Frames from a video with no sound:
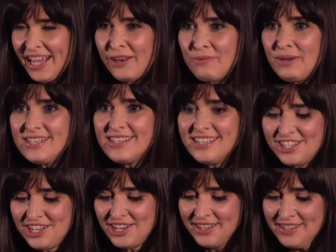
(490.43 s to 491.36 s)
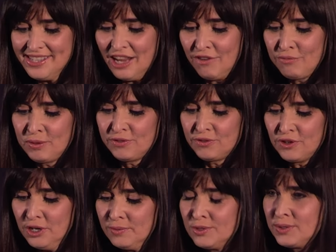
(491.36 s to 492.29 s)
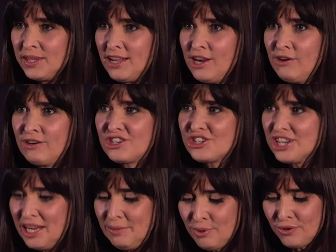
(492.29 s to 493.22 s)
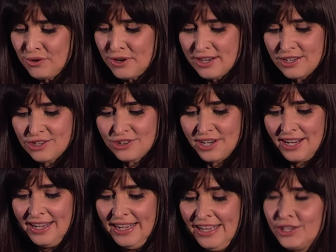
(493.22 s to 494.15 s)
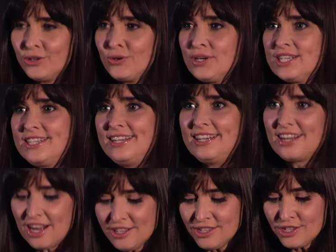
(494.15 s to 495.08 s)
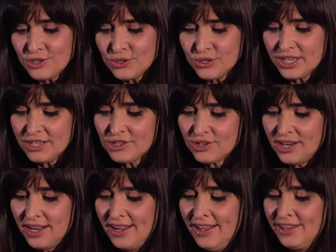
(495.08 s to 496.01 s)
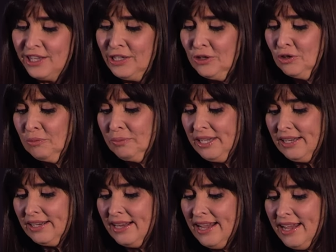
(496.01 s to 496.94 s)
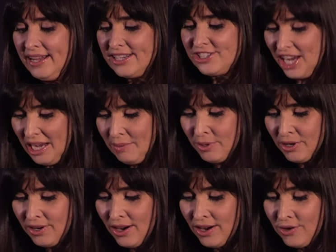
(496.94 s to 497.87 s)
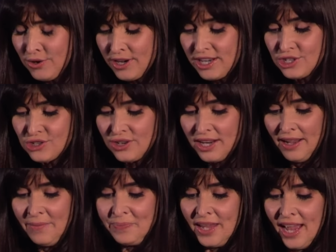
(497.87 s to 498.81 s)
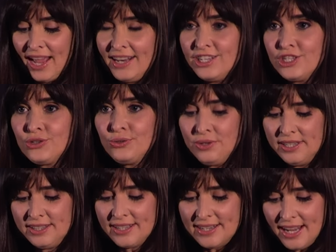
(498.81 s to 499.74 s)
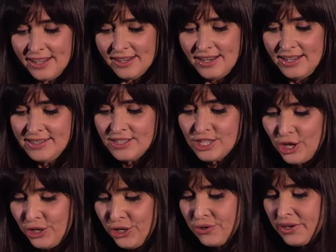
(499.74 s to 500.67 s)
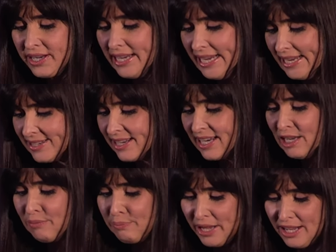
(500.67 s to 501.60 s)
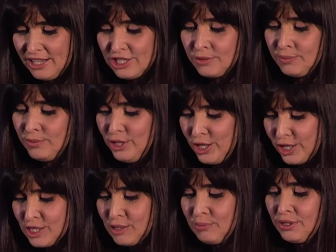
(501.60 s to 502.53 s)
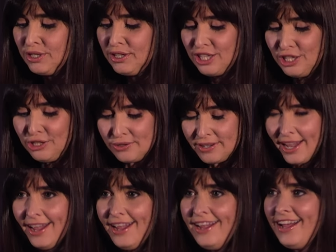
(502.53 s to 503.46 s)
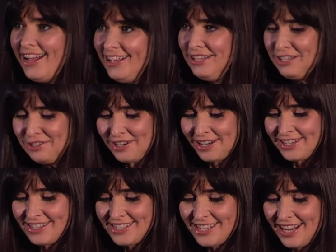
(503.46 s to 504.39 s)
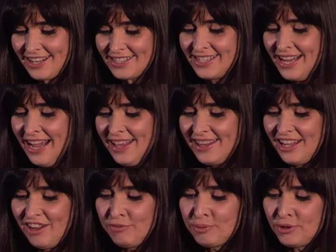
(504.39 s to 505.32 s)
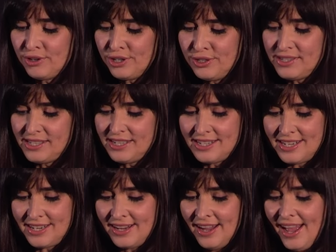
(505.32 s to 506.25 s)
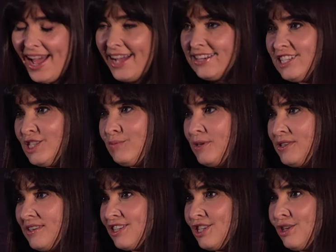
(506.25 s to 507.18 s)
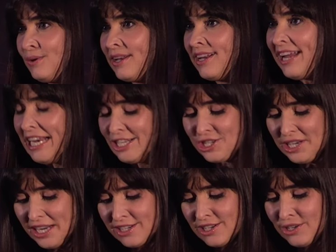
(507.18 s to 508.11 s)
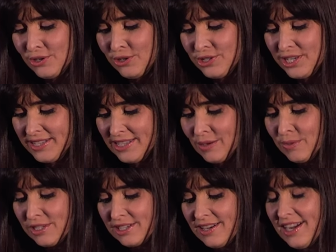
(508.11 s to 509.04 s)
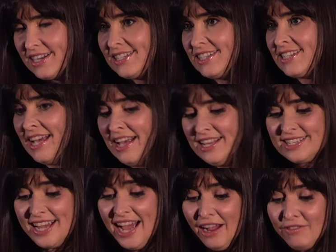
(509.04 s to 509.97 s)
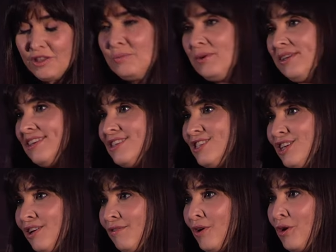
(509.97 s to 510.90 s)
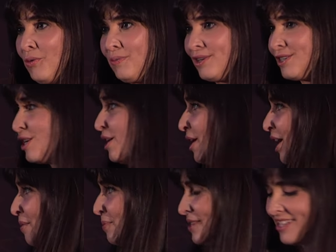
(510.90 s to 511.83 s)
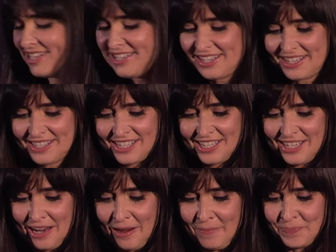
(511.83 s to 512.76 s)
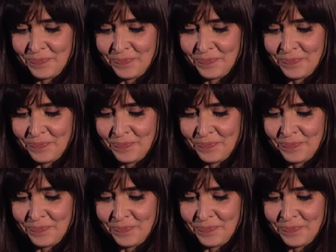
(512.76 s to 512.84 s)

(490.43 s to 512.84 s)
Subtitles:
In recent years, they have performed with the Irish Chamber Orchestra, the RTE Concert Orchestra, the European Chamber Orchestra, and in touring the Netherlands, Hungary, Italy, Belgium, Luxembourg, the UK, and the United States, they have brought UCD and its music to an international audience, and we're delighted to have them with us to have opened our proceedings today.